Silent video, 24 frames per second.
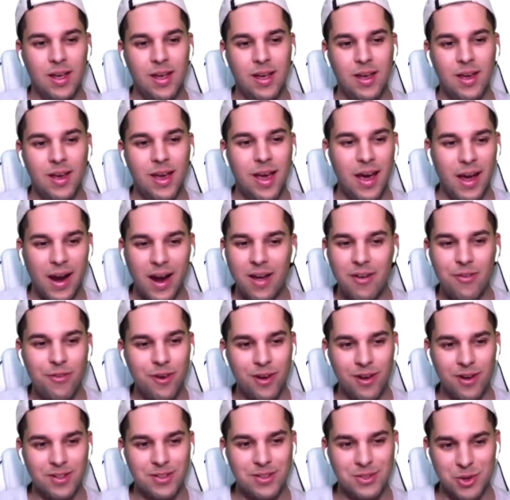and I
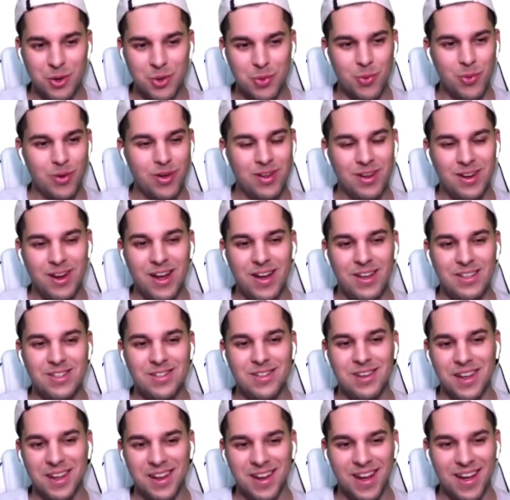felt so nice.
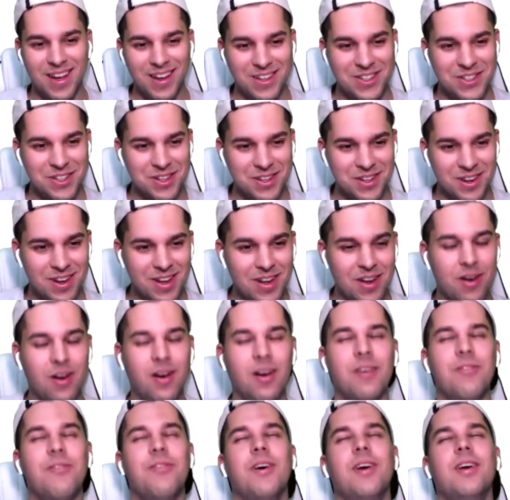Like I actually oh,
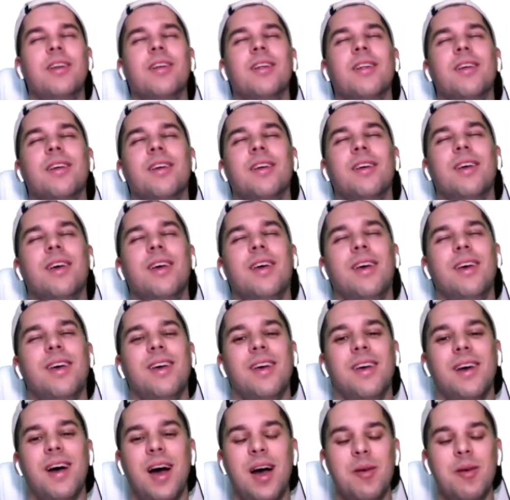finally,
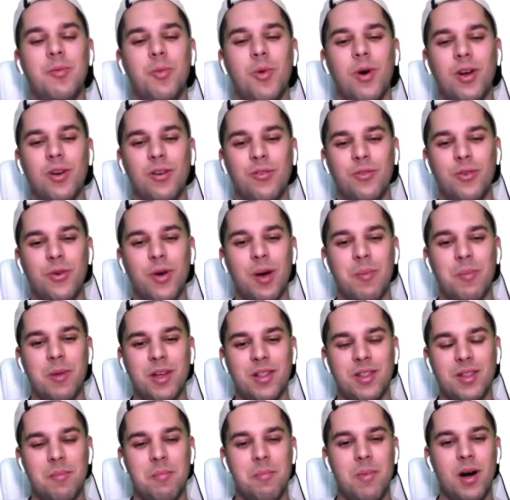I'm one of you. I'm not a
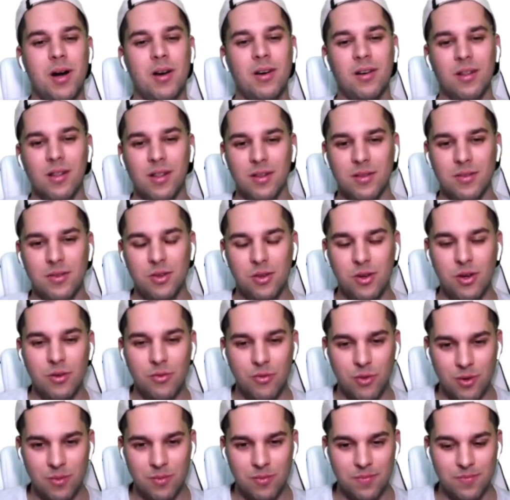muggle,
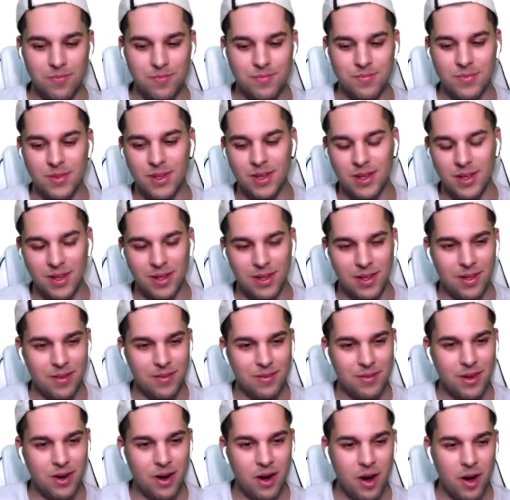from
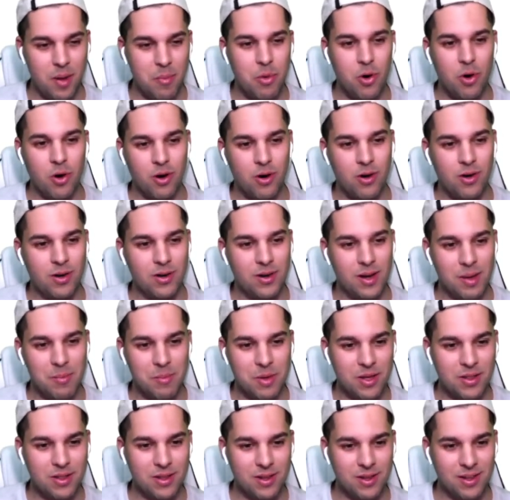Harry Potter. I'm
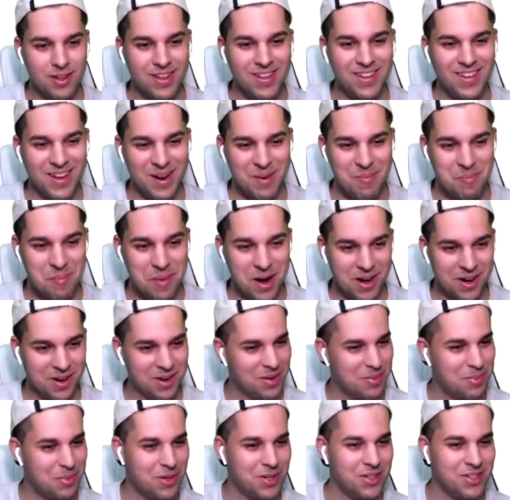not a muggle
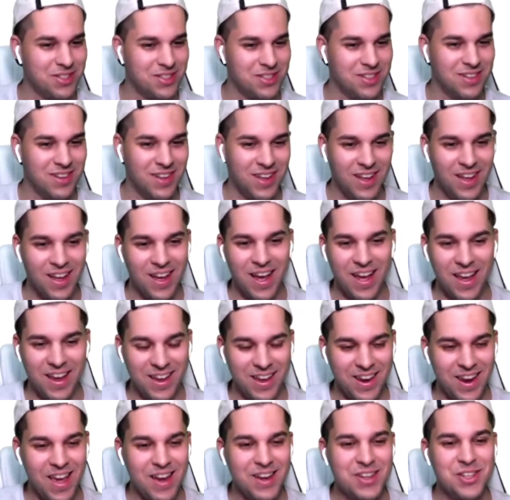person. I
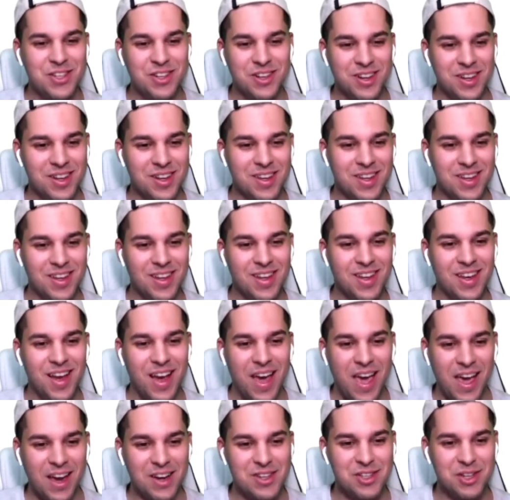
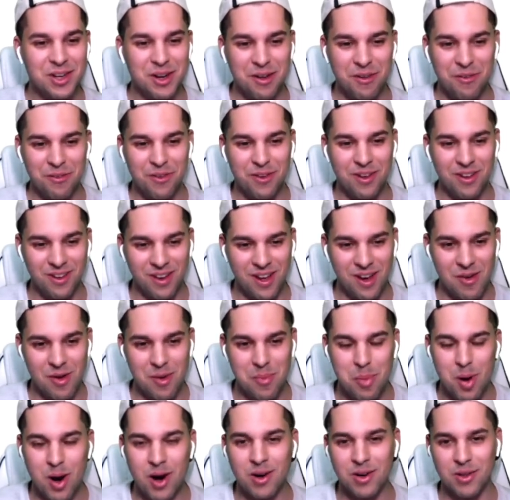actually feel now a
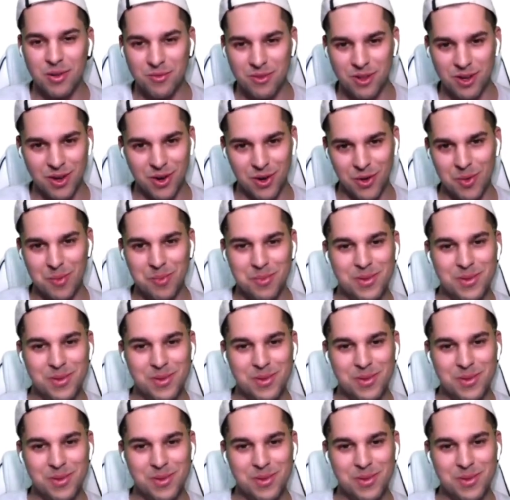part of the group,